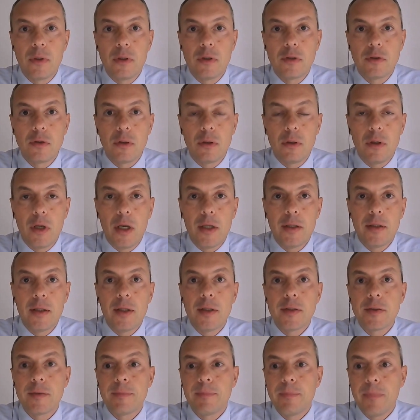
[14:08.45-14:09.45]
So it
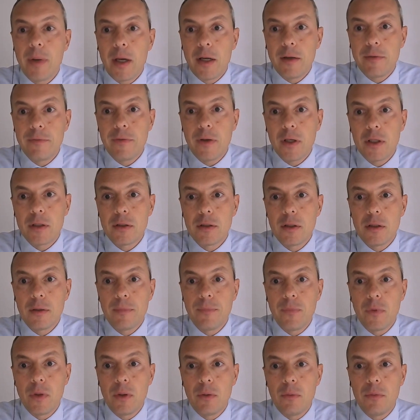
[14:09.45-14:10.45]
is perfect
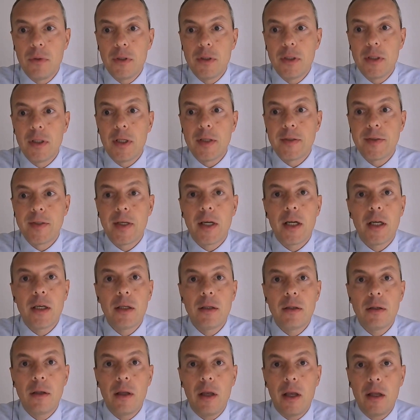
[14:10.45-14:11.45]
with the design